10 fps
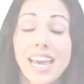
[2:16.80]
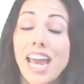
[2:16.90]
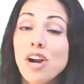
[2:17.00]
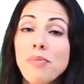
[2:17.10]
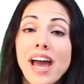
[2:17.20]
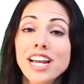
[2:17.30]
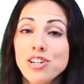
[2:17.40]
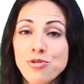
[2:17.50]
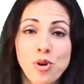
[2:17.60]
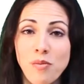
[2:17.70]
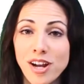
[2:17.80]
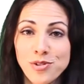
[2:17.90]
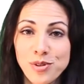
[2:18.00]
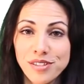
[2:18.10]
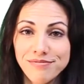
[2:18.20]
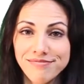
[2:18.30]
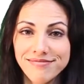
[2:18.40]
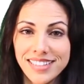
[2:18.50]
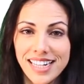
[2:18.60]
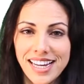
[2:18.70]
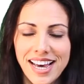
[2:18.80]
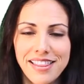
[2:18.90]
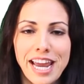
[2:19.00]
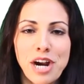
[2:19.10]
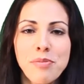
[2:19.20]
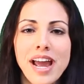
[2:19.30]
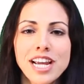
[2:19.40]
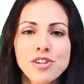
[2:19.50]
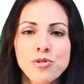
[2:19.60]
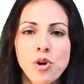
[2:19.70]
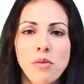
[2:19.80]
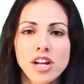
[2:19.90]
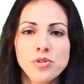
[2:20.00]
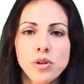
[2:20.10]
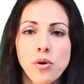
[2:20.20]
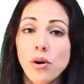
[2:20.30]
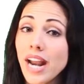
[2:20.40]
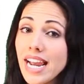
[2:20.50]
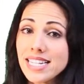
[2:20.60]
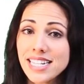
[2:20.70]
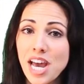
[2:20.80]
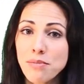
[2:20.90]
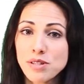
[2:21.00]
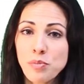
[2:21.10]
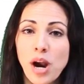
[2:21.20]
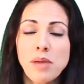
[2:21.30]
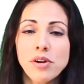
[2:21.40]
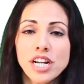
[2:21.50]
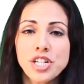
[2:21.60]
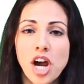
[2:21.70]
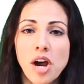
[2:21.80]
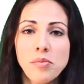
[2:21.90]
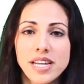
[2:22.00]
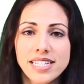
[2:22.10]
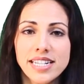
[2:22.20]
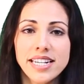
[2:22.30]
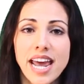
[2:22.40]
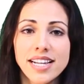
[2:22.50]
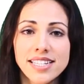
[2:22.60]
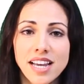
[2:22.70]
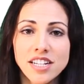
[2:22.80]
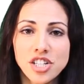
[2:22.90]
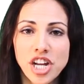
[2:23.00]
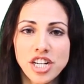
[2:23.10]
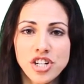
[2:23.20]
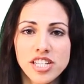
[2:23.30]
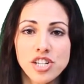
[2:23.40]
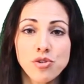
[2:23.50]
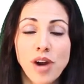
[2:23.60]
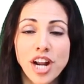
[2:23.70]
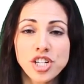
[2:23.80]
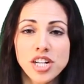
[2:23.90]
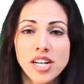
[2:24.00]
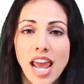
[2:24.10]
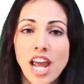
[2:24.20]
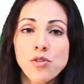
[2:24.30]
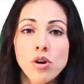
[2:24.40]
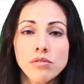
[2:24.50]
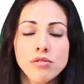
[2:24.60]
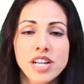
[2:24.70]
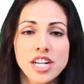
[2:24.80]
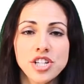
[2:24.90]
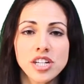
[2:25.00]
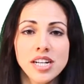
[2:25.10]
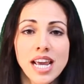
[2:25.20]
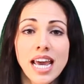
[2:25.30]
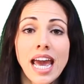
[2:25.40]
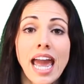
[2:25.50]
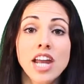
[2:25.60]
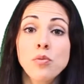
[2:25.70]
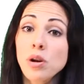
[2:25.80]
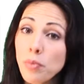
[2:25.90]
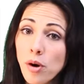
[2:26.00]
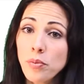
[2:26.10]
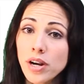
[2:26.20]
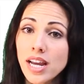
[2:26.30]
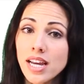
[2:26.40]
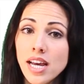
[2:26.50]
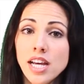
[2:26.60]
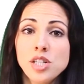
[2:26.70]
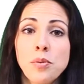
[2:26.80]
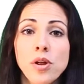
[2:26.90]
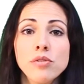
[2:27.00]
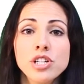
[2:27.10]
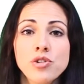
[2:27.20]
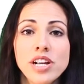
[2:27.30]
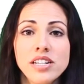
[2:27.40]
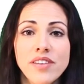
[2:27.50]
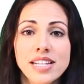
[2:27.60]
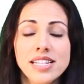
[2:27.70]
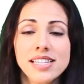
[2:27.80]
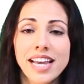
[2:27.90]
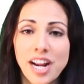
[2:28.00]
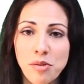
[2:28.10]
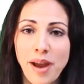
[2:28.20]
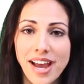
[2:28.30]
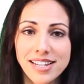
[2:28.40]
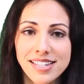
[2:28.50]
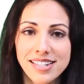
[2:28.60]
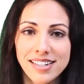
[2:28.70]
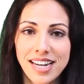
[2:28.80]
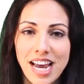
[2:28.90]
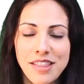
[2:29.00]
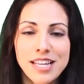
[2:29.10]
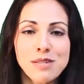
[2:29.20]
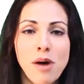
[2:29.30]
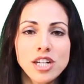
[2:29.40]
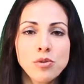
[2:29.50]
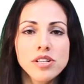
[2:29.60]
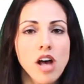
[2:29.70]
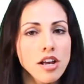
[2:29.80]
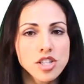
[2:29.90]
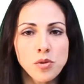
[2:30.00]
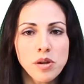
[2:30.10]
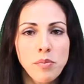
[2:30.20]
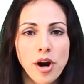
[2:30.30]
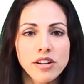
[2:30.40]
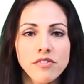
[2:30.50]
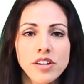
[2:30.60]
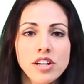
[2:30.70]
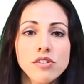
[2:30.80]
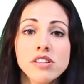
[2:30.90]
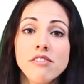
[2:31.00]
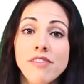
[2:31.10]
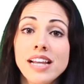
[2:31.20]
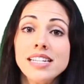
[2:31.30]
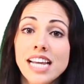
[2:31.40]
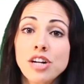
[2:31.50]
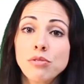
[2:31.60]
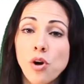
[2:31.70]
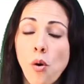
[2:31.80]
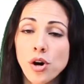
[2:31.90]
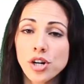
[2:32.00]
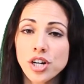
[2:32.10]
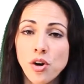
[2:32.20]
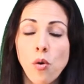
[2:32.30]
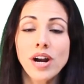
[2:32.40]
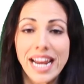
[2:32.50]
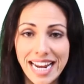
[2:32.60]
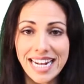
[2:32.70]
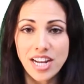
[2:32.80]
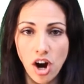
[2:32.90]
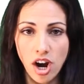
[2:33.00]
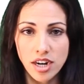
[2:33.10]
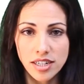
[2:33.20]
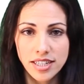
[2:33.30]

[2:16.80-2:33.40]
Airbag Control Module. The Airbag Control Module, or ACM's, primary job is to detect sudden changes in direction and/or rotation, and, when appropriate, deploy restraint devices like airbags. This module is also in part the vehicle's Event Data Recorder, or EDR.